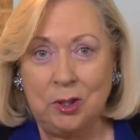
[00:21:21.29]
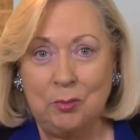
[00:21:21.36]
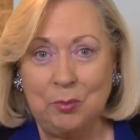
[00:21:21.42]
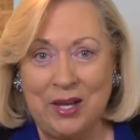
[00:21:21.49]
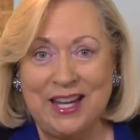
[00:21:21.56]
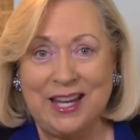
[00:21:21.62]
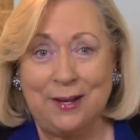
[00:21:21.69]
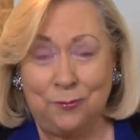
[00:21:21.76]

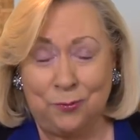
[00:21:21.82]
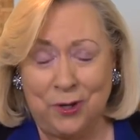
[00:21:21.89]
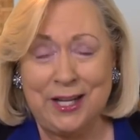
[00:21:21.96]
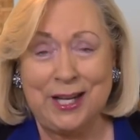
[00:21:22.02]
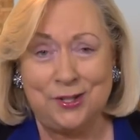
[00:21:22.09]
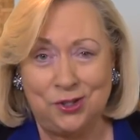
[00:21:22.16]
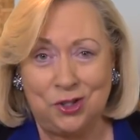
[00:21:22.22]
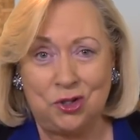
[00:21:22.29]
be
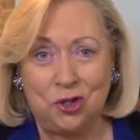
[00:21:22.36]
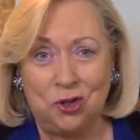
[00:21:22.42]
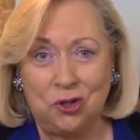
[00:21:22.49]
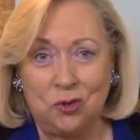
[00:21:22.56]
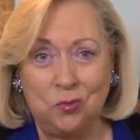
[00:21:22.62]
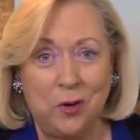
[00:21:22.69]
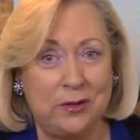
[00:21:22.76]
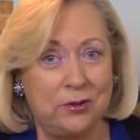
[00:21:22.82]

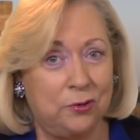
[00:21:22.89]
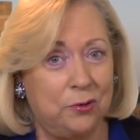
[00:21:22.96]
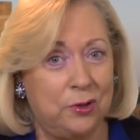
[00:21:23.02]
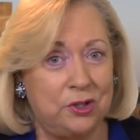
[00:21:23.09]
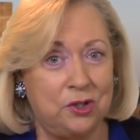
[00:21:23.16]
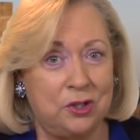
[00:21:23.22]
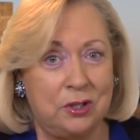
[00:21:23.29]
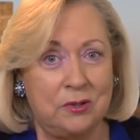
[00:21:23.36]
reinstituted, whether
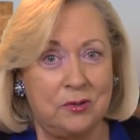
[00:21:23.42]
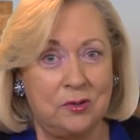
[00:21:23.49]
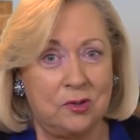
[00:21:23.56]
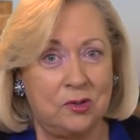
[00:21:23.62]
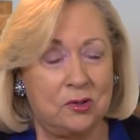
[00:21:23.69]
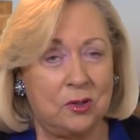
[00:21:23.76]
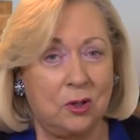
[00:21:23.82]
Christians